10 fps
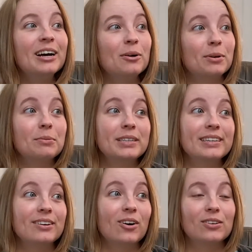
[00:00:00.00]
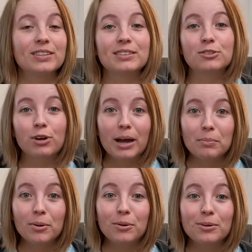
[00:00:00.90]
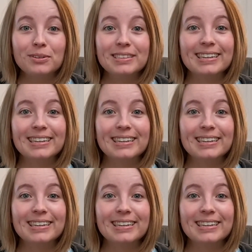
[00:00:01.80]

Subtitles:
where we did all these trot poles,